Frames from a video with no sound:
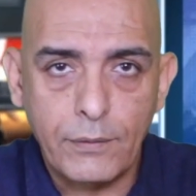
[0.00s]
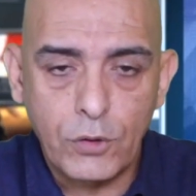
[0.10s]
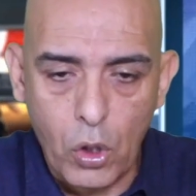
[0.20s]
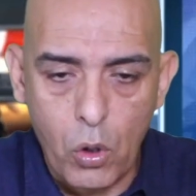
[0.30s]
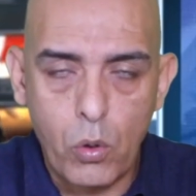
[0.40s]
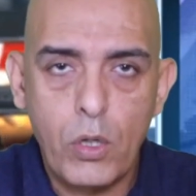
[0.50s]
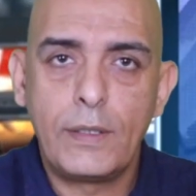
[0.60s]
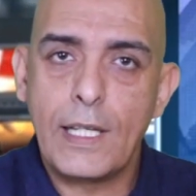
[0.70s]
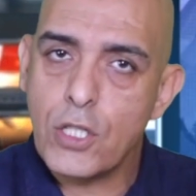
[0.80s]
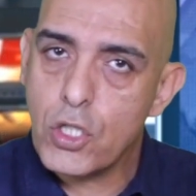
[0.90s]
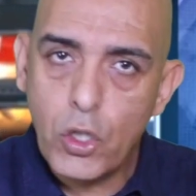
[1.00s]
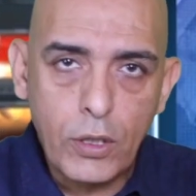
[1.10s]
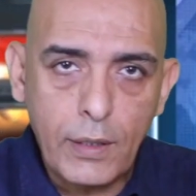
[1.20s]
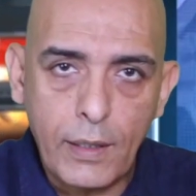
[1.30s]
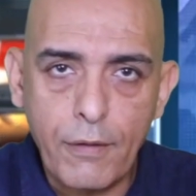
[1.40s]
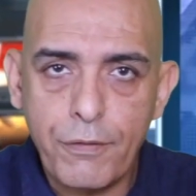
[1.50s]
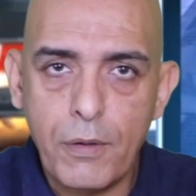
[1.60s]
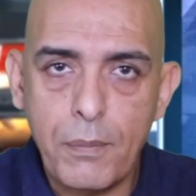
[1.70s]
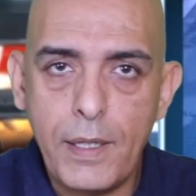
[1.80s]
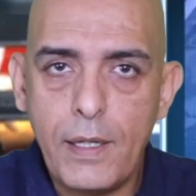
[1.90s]
So this is good enough
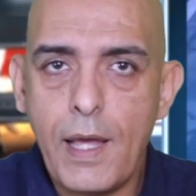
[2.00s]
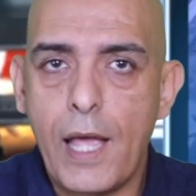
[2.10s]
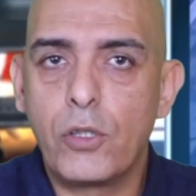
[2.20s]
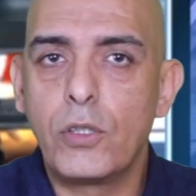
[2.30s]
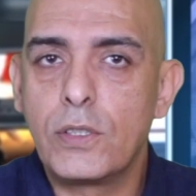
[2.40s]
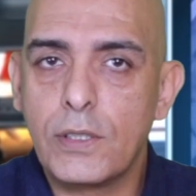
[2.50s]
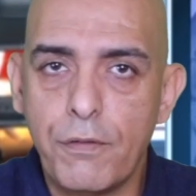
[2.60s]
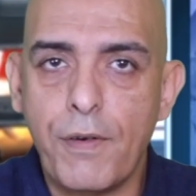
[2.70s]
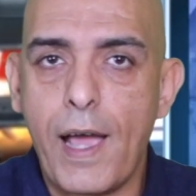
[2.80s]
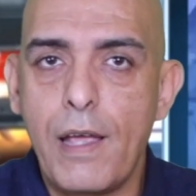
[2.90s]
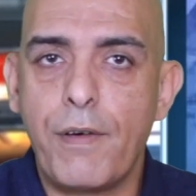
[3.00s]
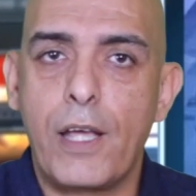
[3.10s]
for me. I could survive.